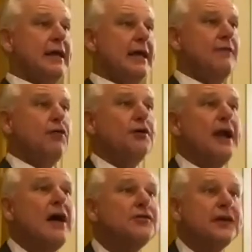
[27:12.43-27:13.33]
Kyiv are
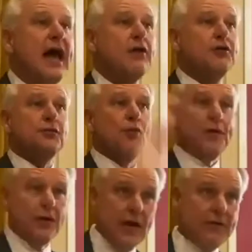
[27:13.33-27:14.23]
now scattered to more
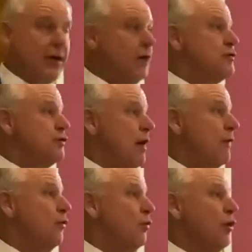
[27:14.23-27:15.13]
than 11 countries
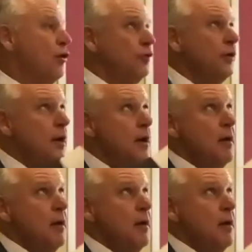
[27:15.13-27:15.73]
around the world,